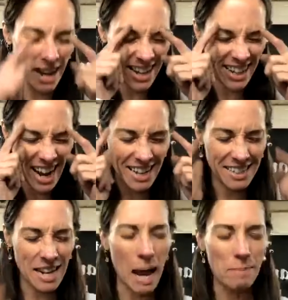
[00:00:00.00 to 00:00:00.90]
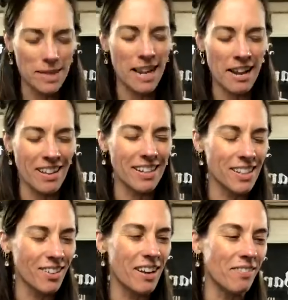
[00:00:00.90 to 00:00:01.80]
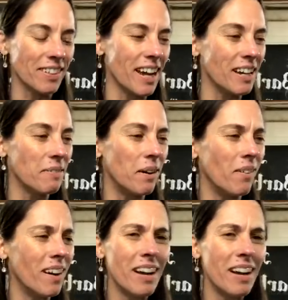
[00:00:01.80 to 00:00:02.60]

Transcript: I cannot stop saying that's a Grateful Dead quote.